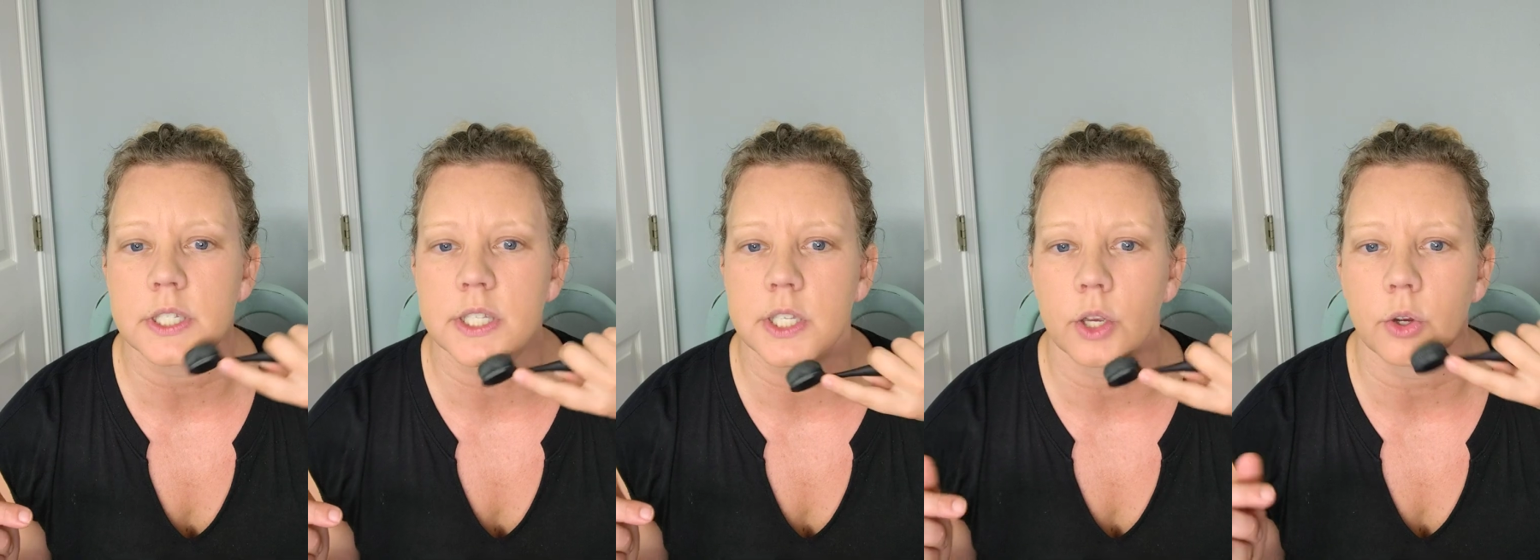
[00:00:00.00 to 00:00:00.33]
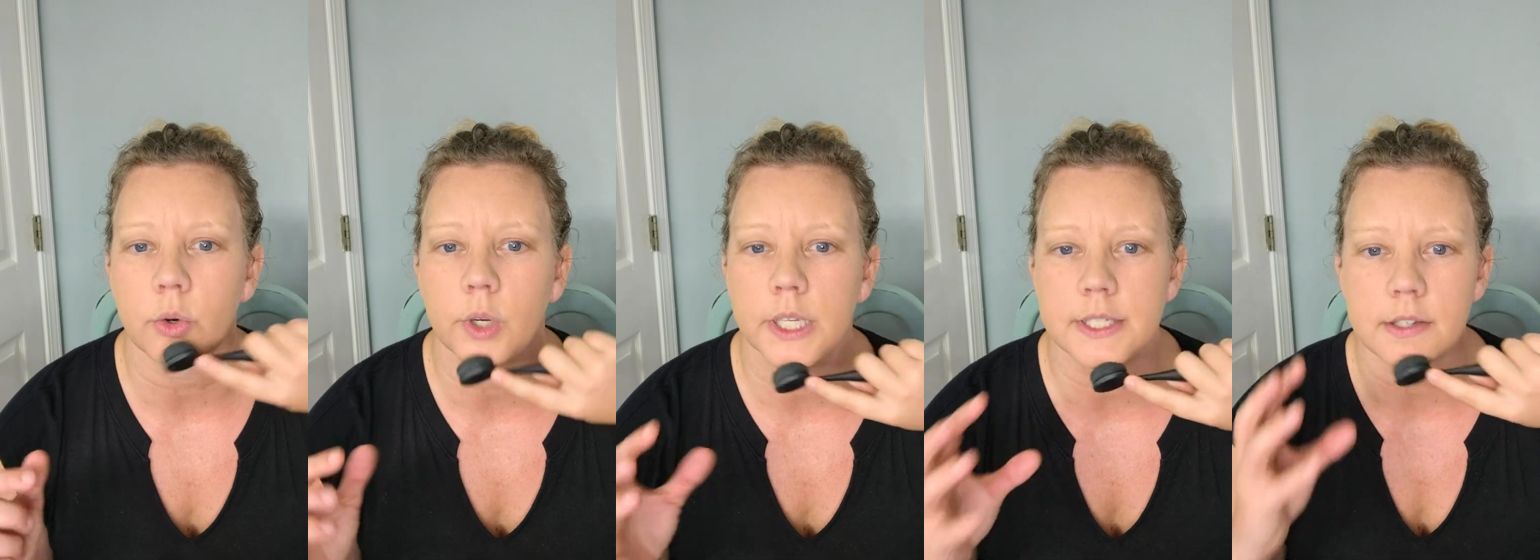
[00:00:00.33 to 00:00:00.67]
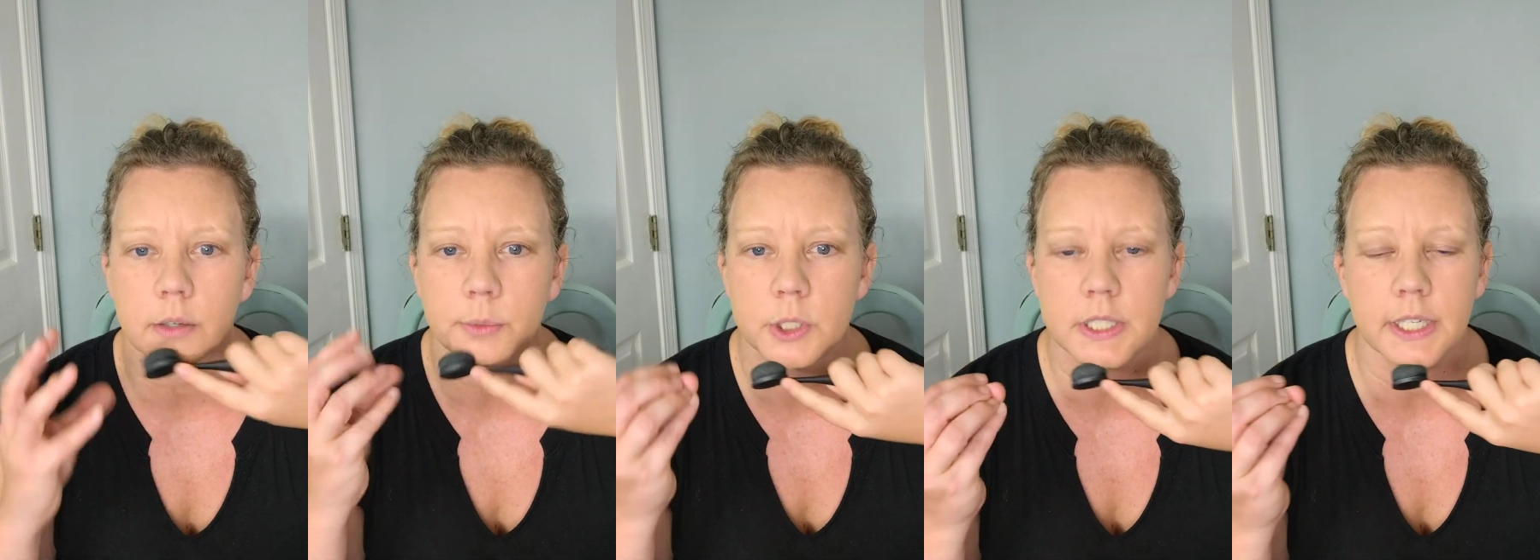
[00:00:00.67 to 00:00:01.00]
so it's
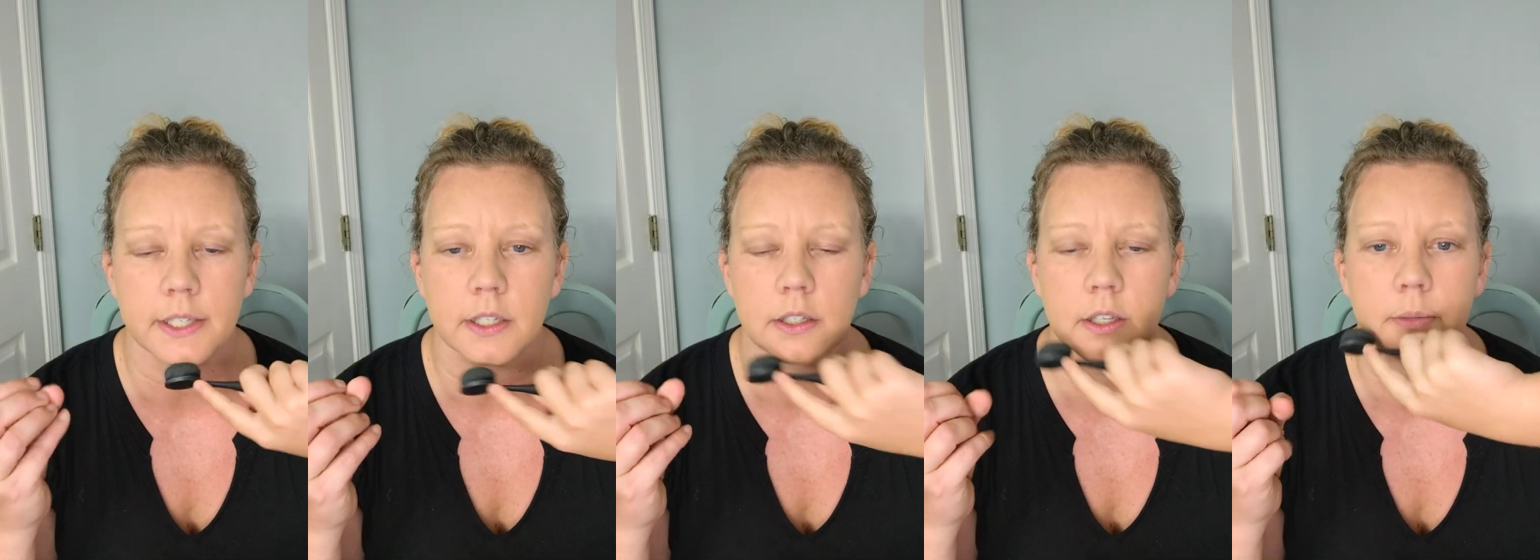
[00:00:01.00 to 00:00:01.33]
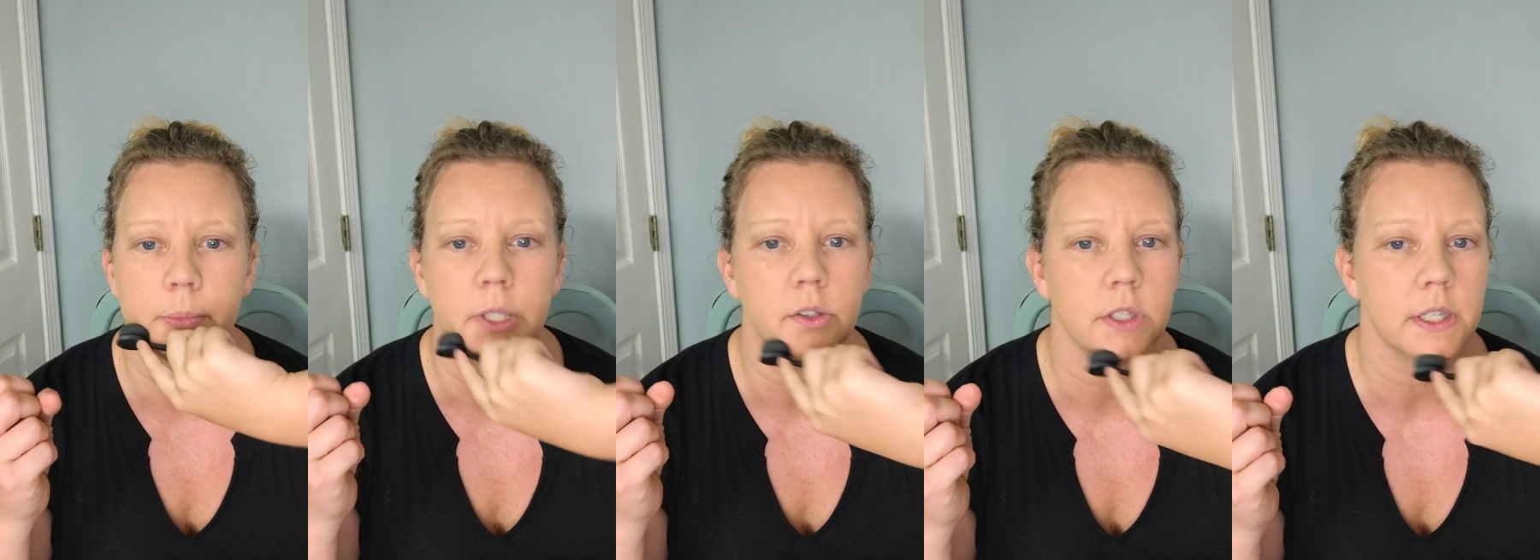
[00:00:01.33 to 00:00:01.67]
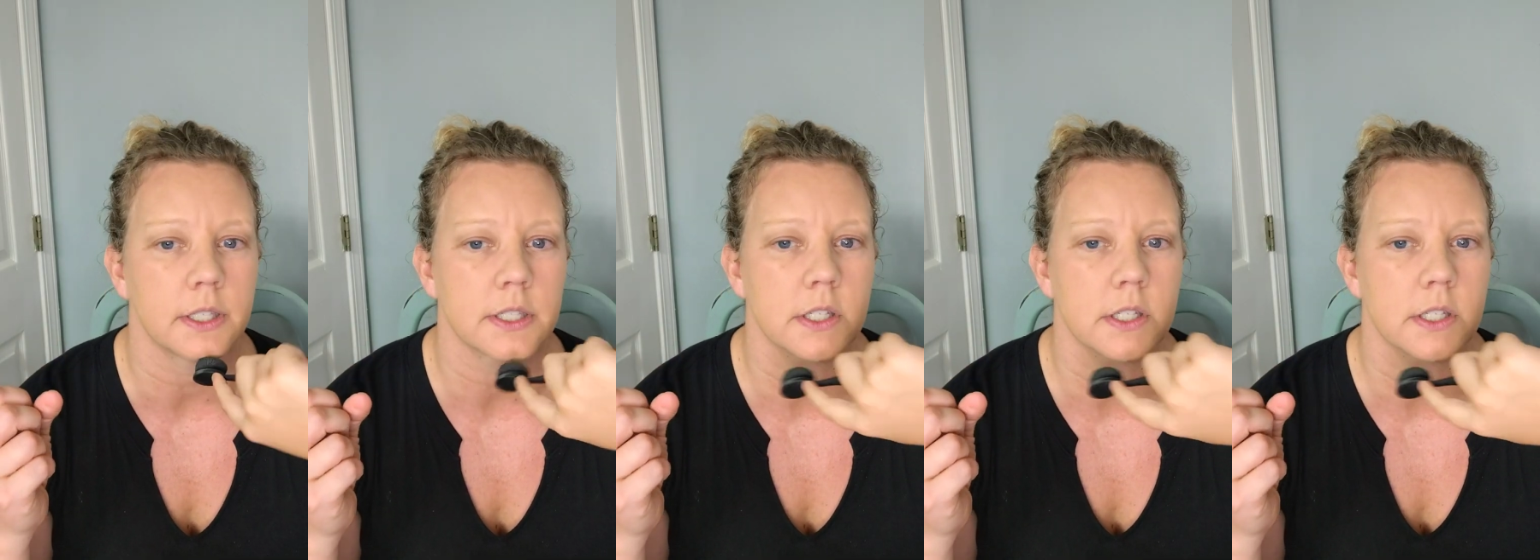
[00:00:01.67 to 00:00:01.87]
almost like a chameleon.